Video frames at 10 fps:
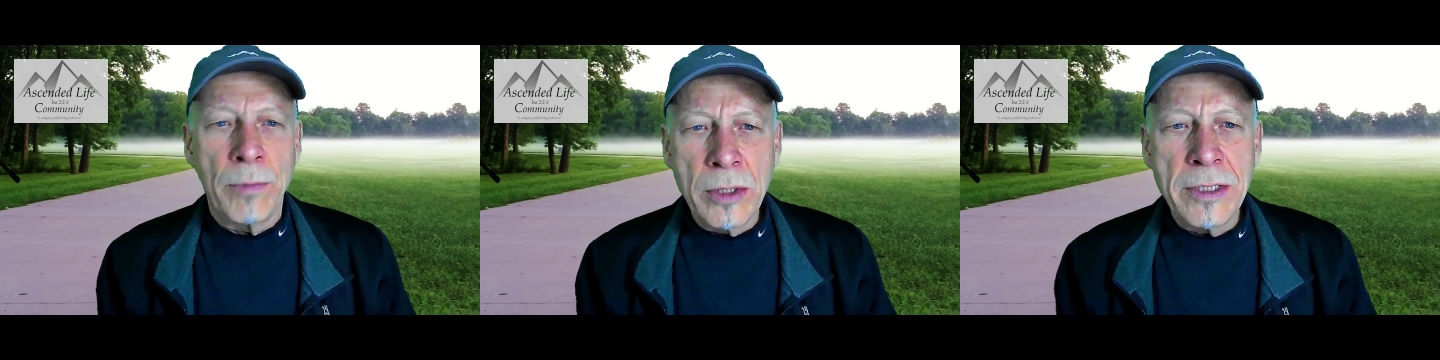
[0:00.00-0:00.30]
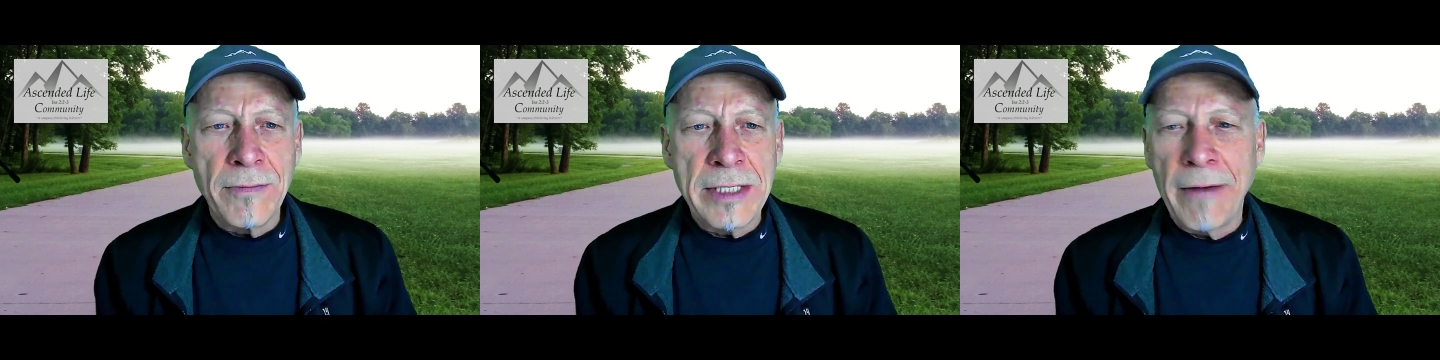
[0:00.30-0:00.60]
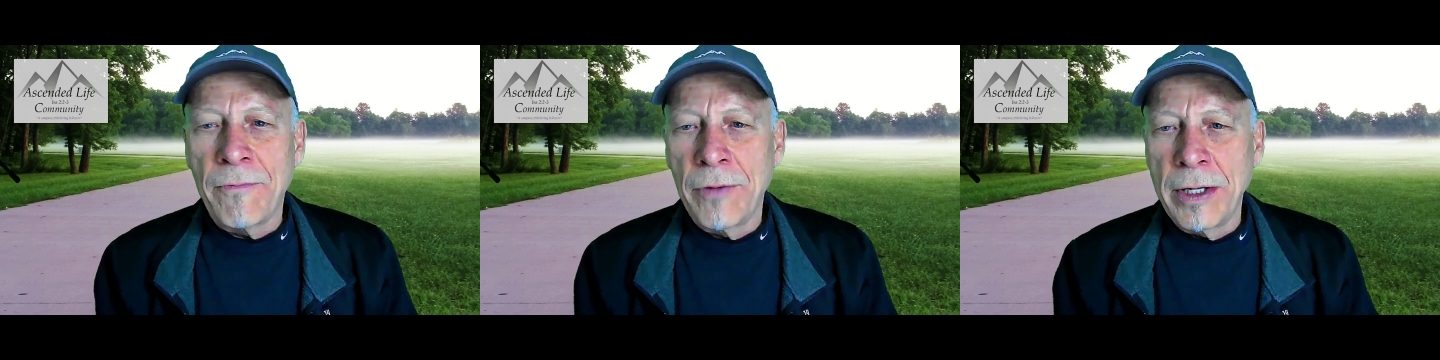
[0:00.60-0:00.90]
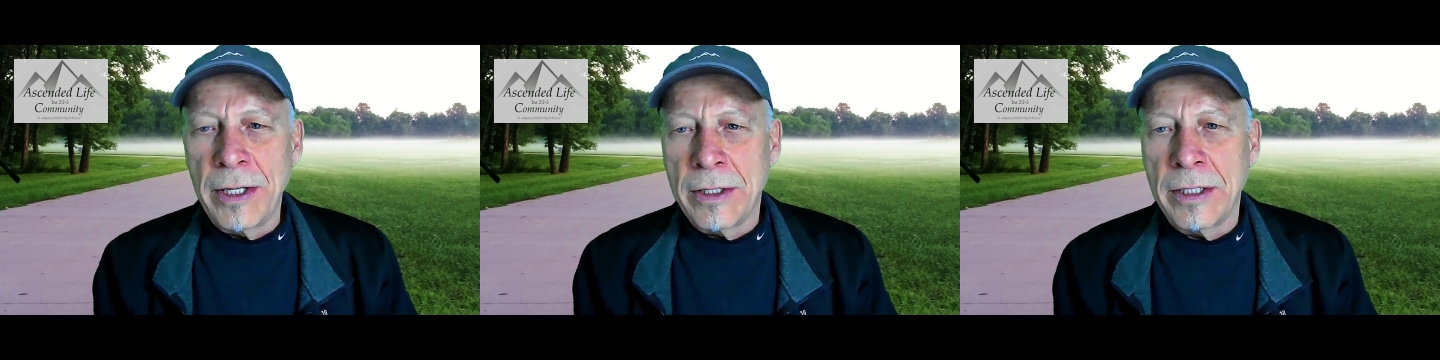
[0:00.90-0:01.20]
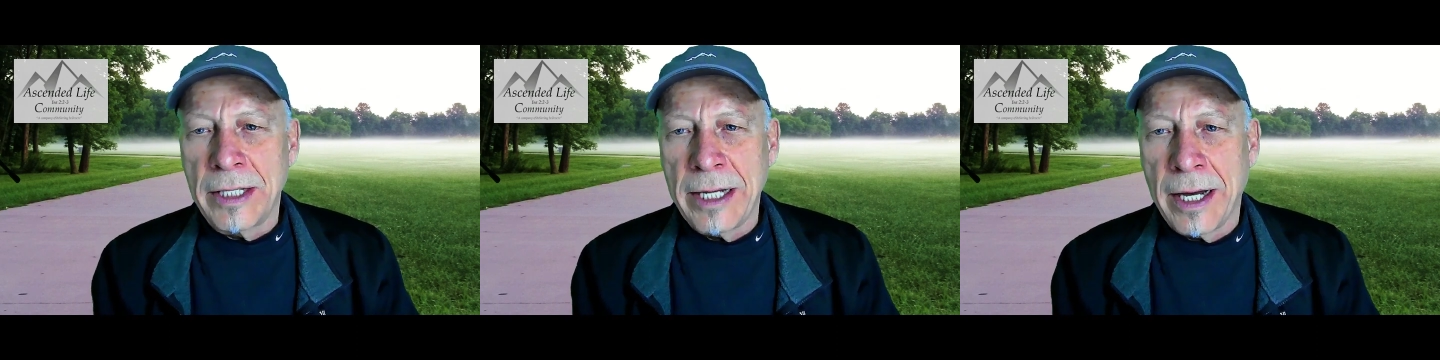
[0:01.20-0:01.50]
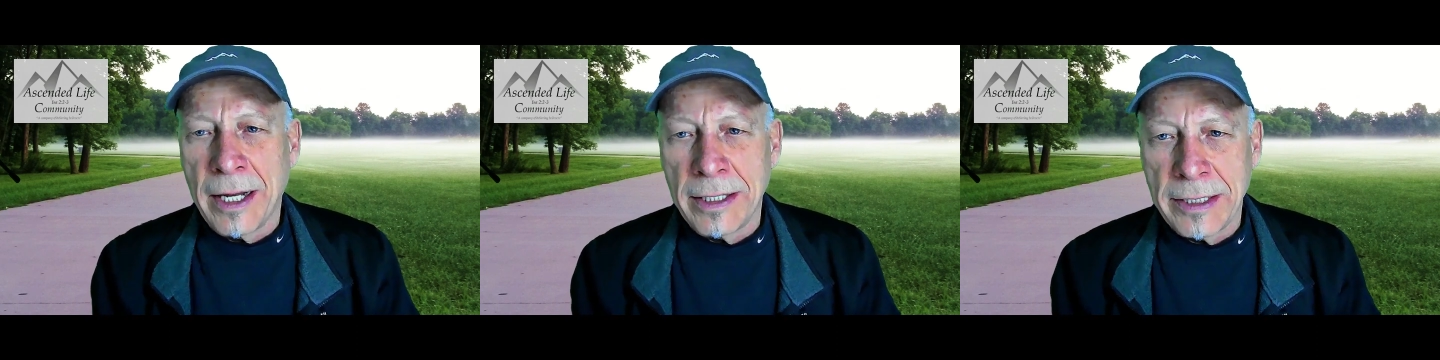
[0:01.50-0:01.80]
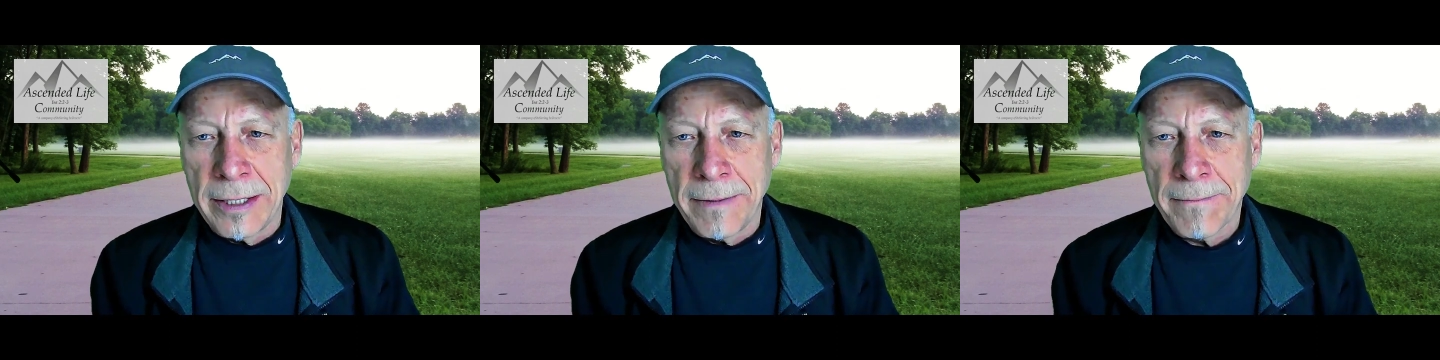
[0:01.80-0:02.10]
most of us have really good
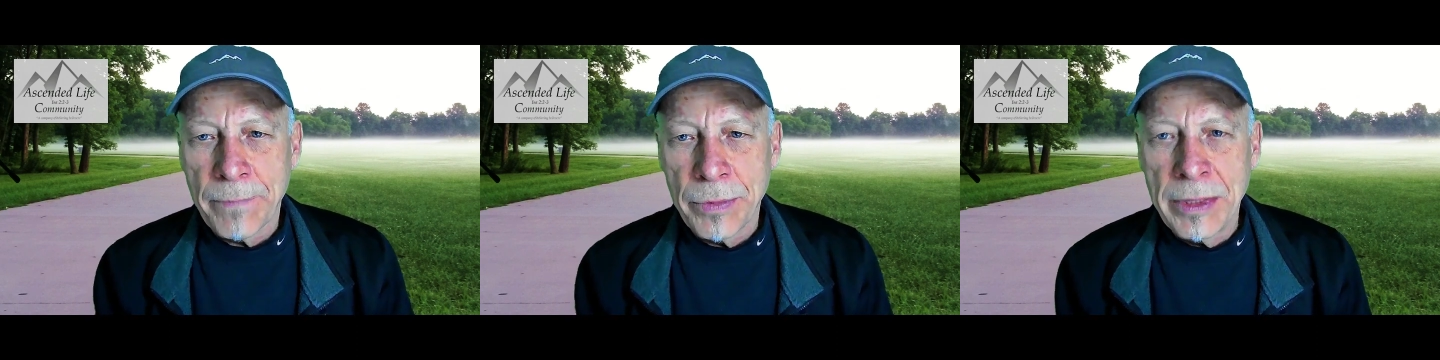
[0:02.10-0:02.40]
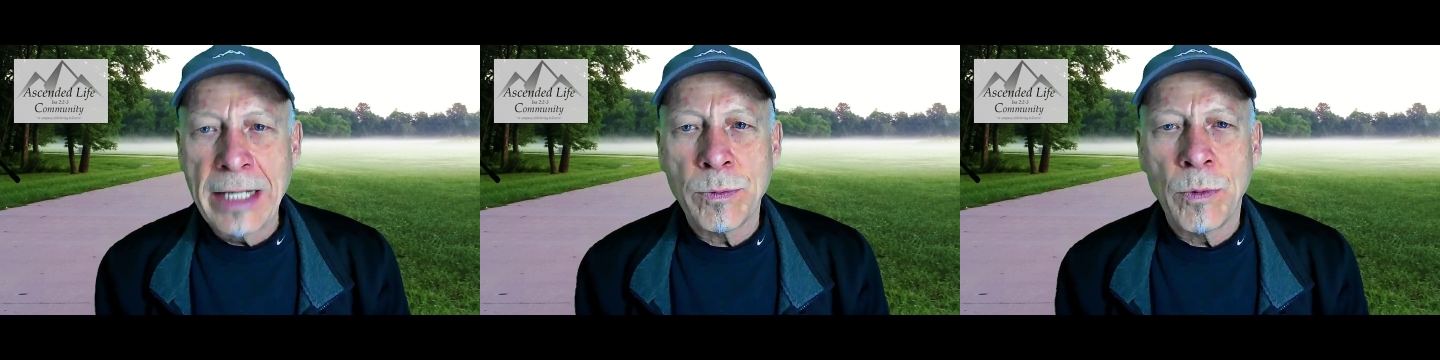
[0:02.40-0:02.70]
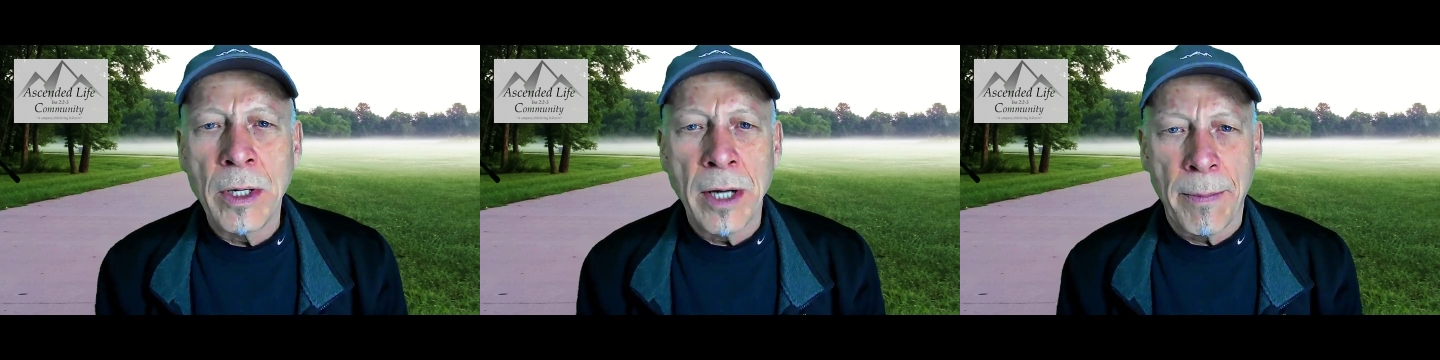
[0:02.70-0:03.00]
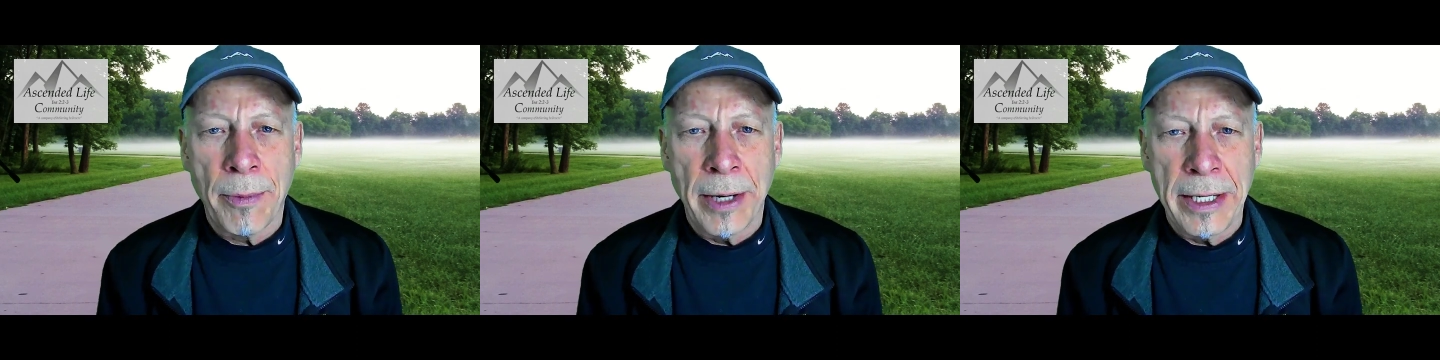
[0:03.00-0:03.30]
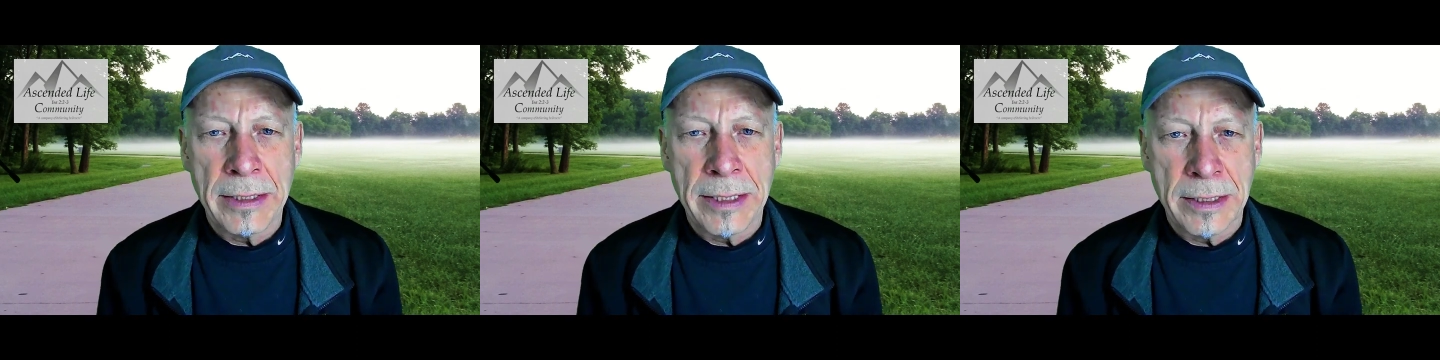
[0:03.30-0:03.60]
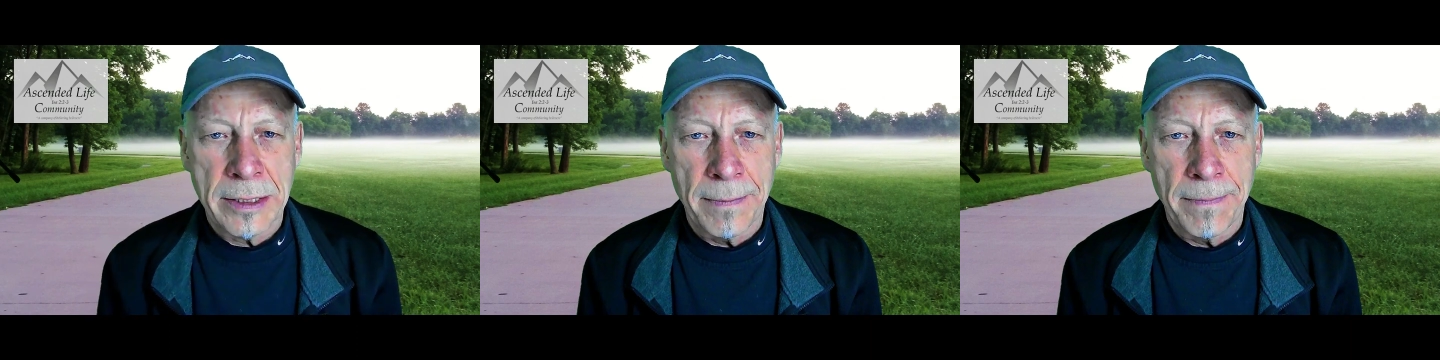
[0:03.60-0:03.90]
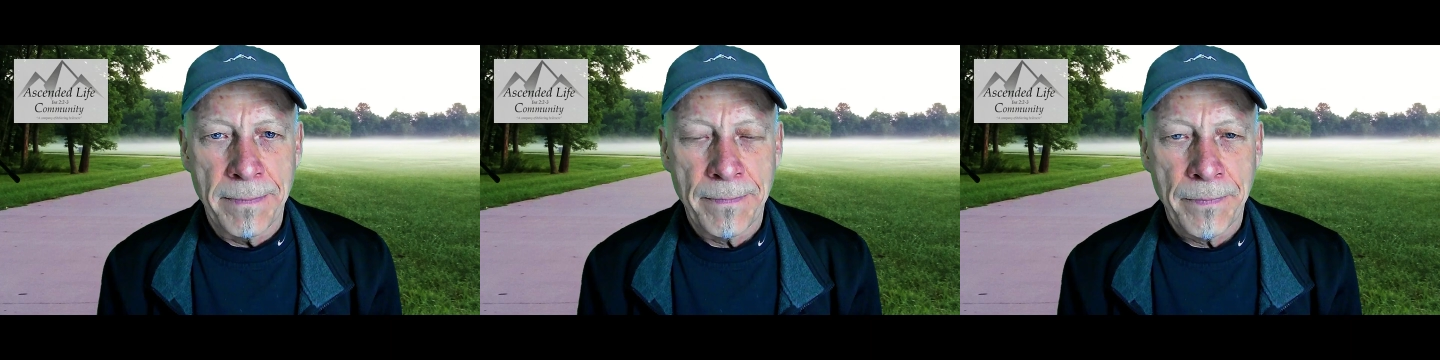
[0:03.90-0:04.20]
theology. That's one operating system.